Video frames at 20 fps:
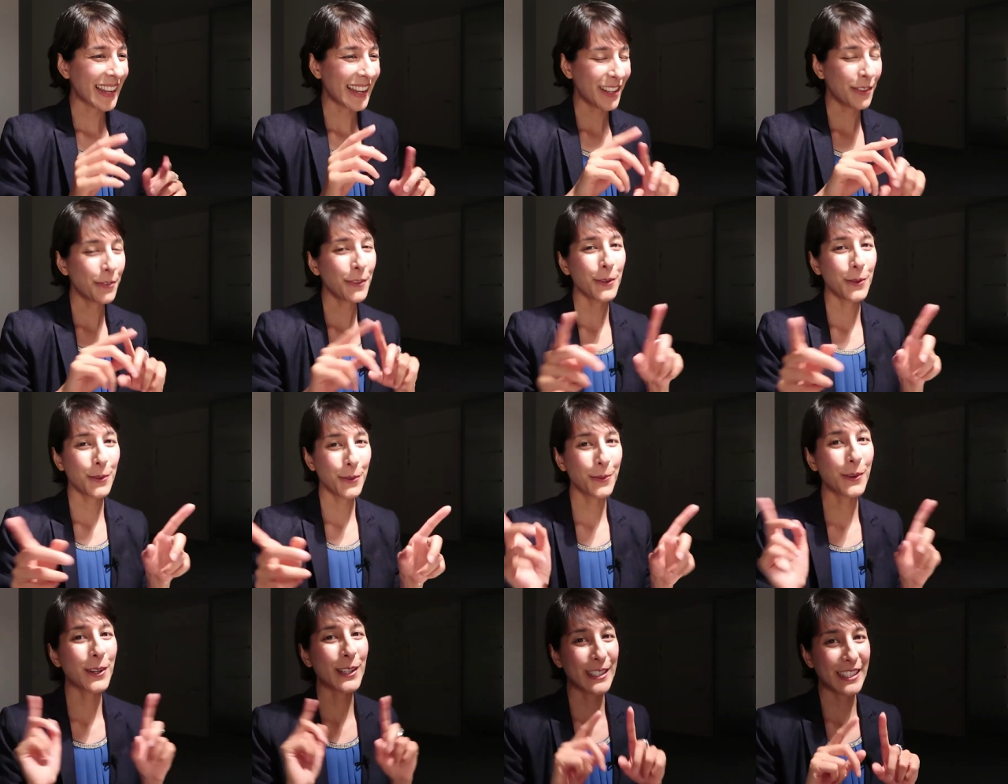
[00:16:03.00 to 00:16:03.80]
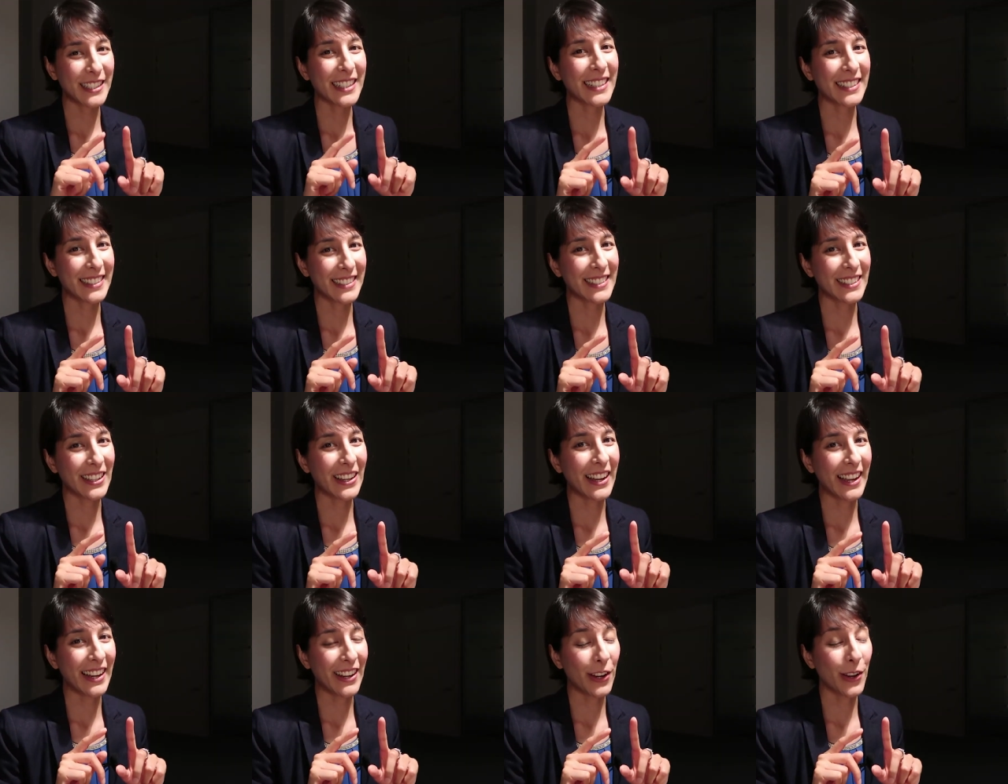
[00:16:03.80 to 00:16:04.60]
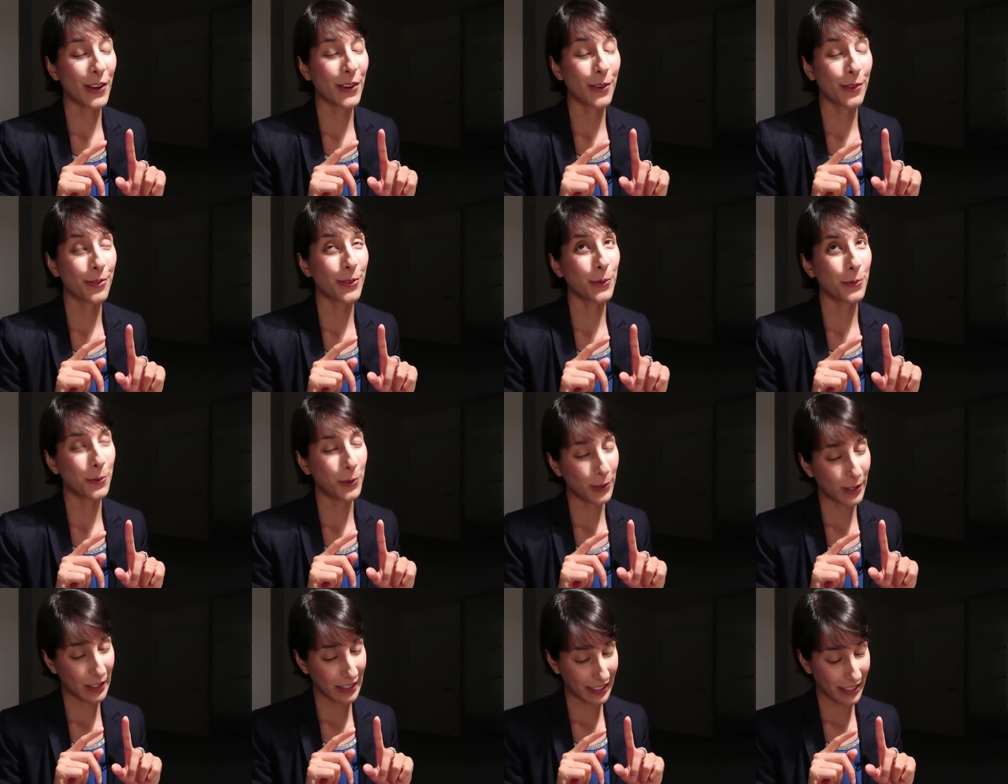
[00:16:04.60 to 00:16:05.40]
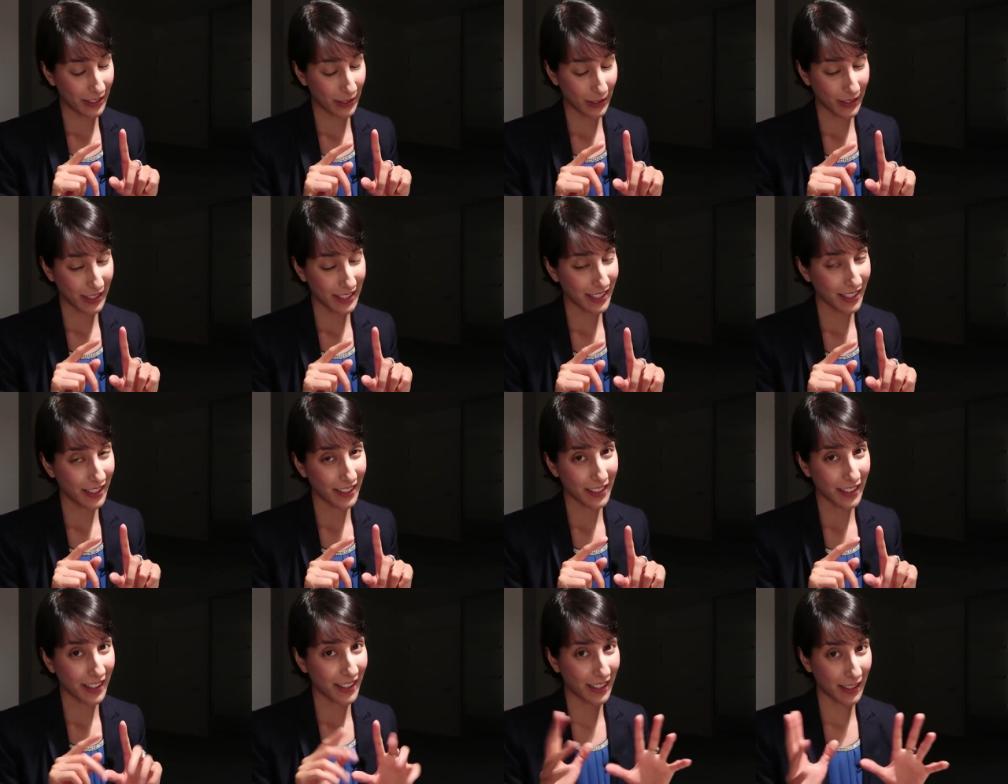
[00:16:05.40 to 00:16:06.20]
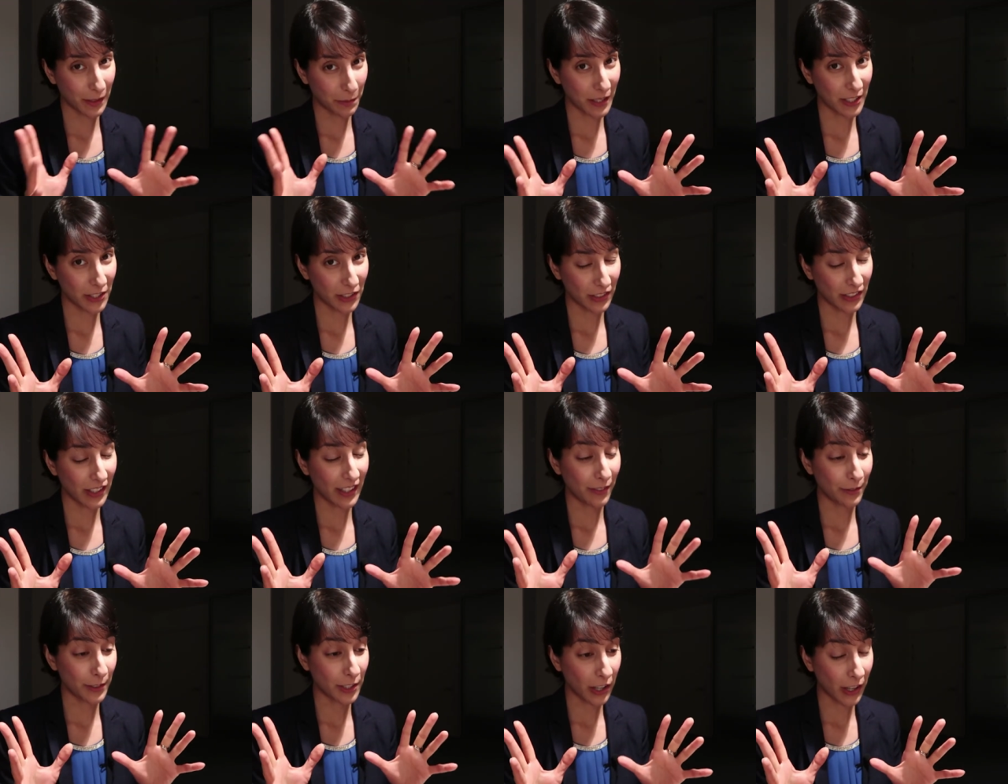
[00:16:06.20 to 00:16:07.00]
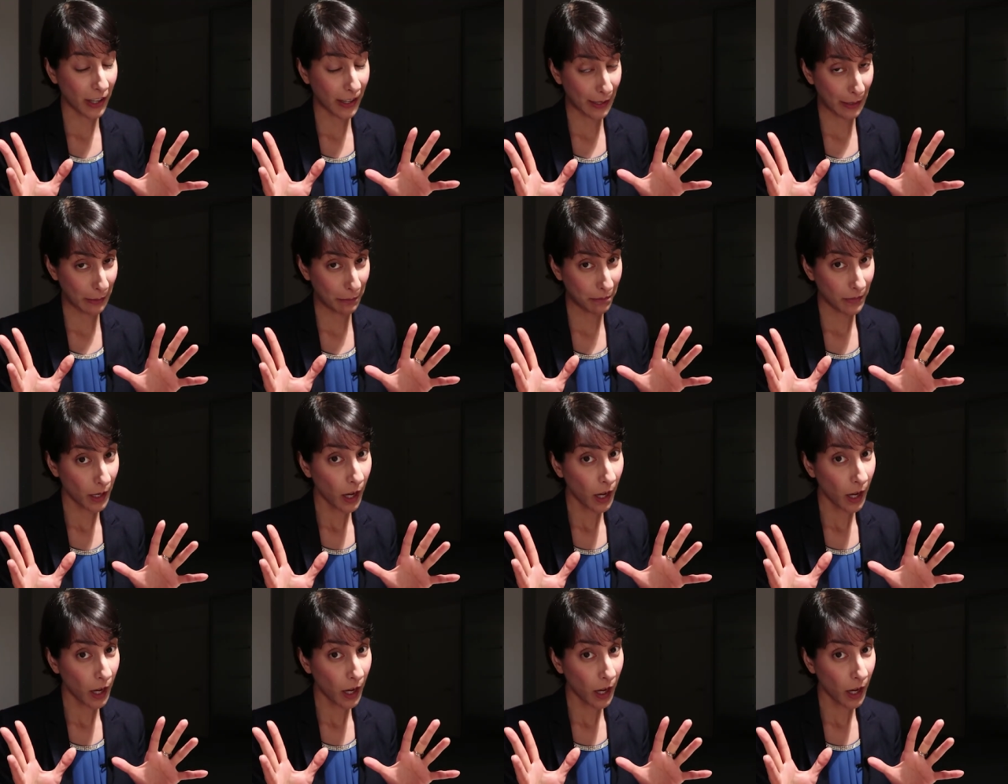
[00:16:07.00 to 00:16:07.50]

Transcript: if you watch each sign, I don't know if you would, Leo, because I, I can't imagine you have time.